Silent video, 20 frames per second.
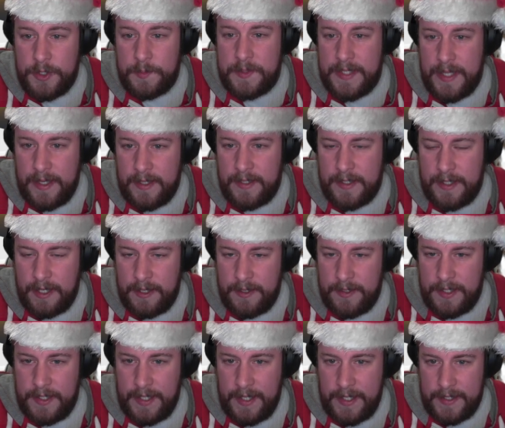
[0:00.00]
are
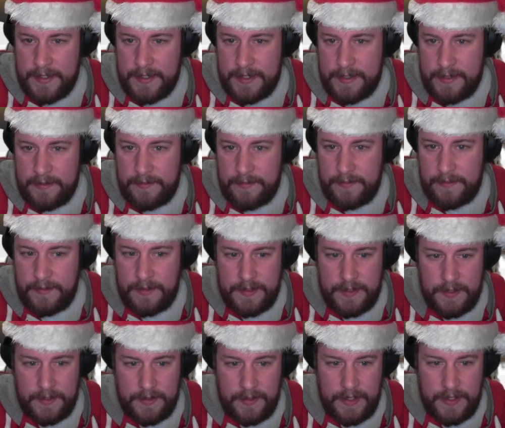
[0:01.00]
currently active.
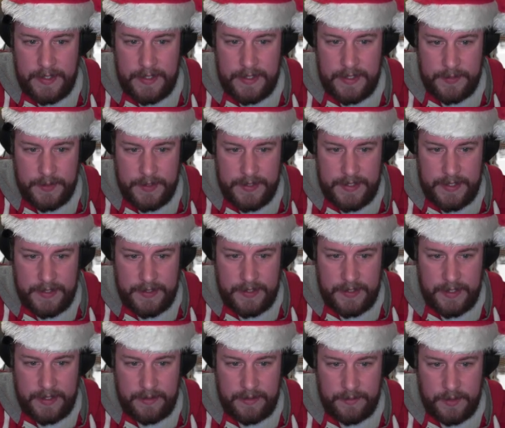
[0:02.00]
So these ones down
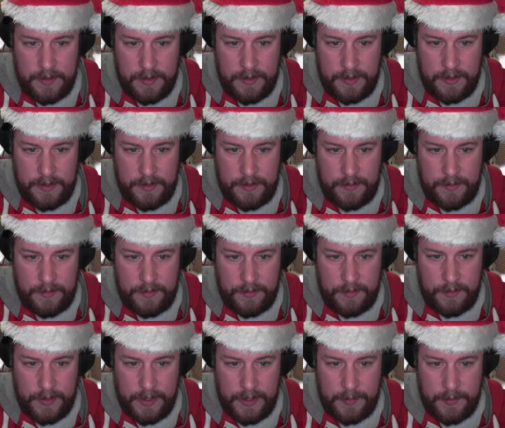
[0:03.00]
here with the
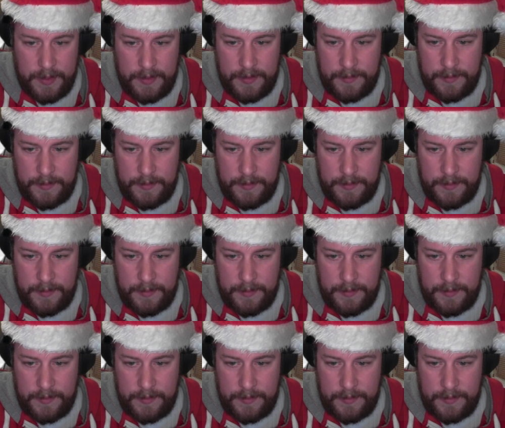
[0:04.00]
reboot.